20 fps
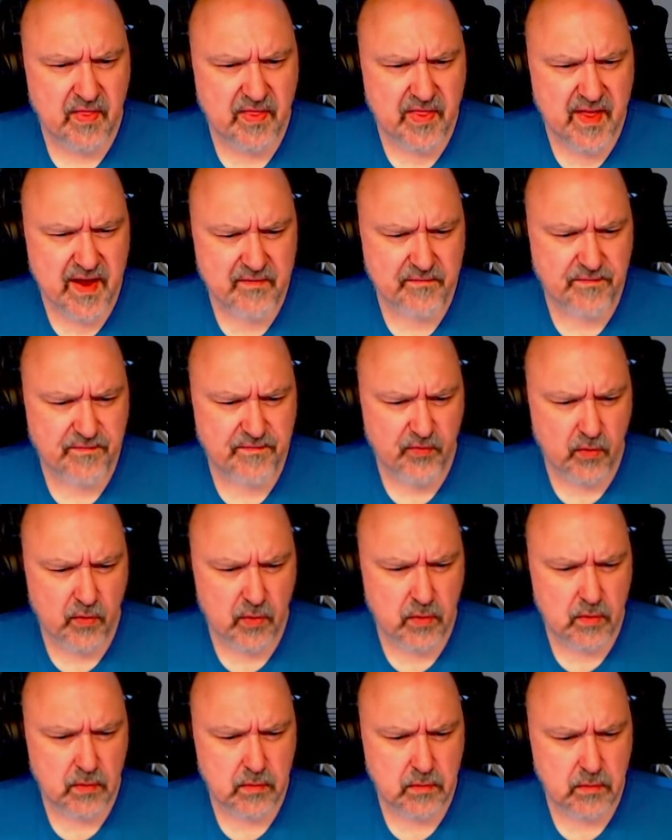That four,
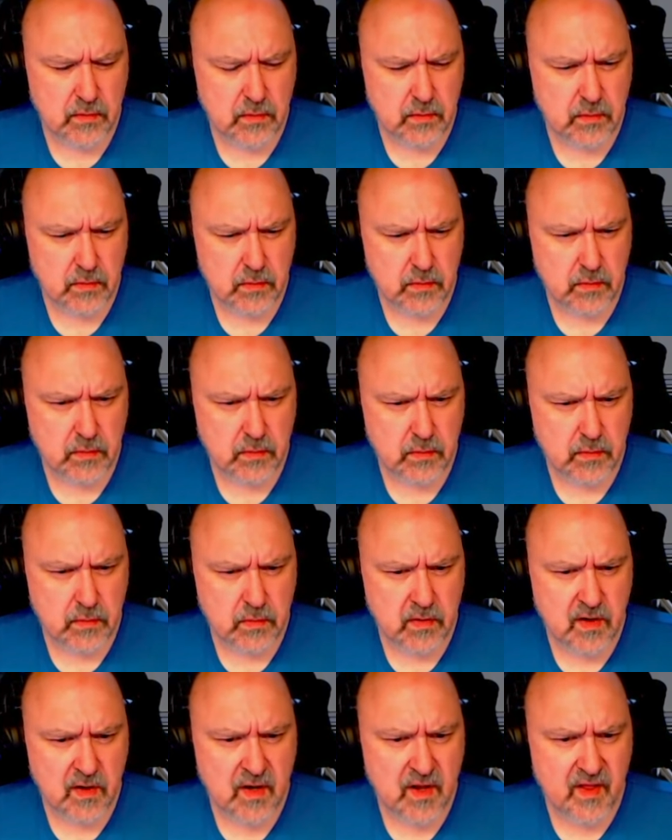
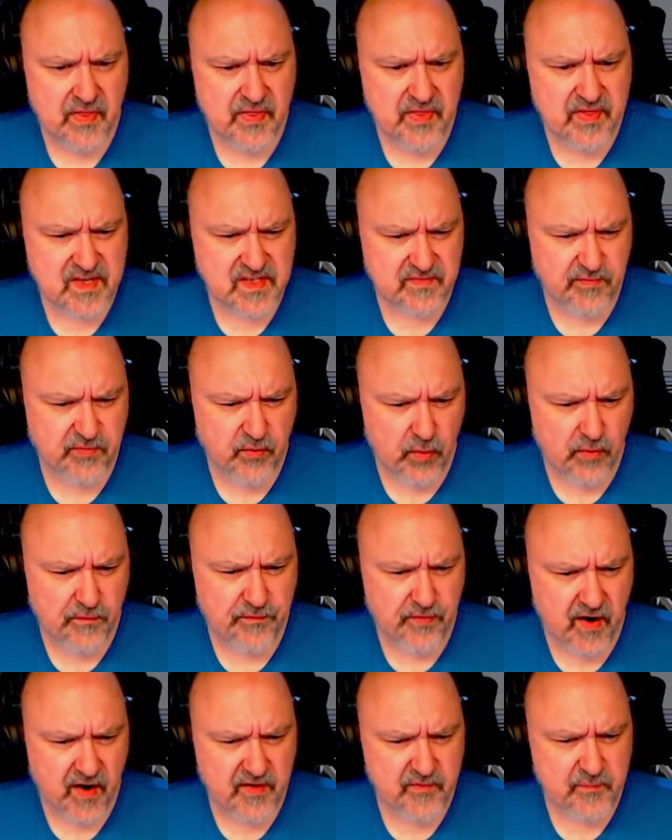this four
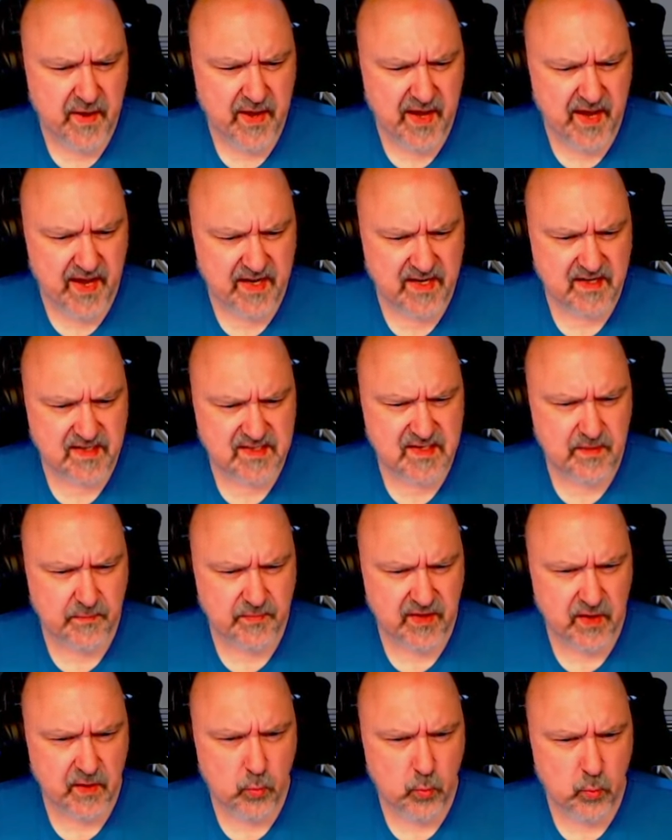five pair does
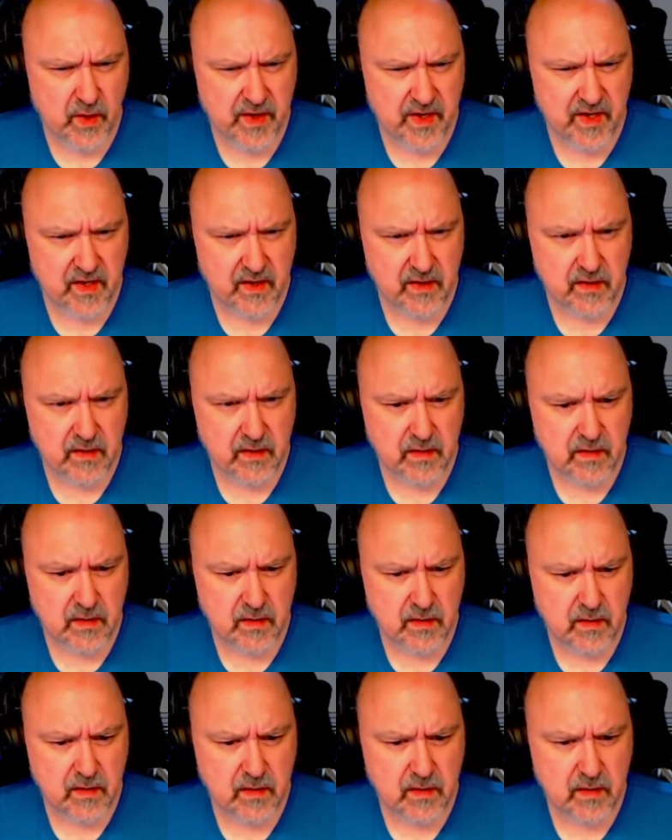something weird
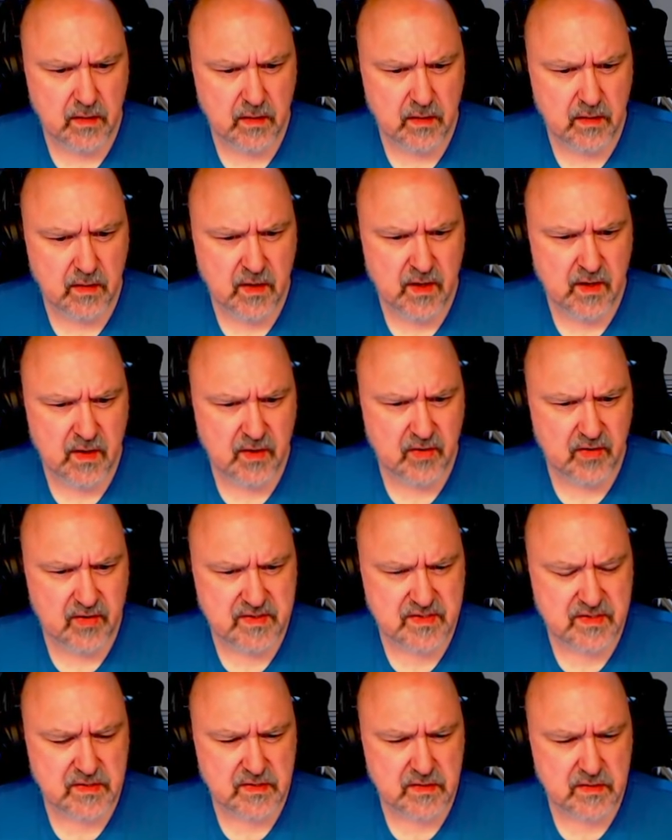
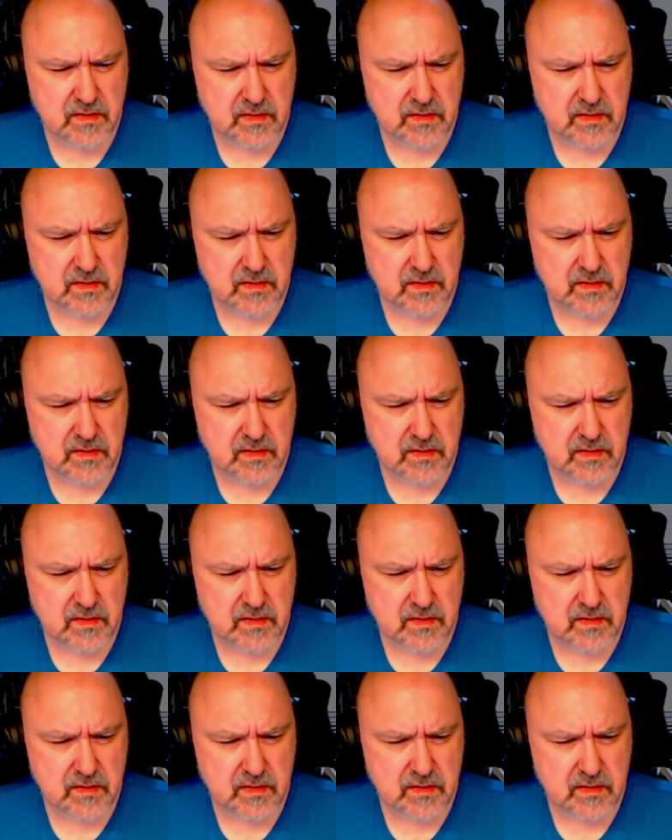because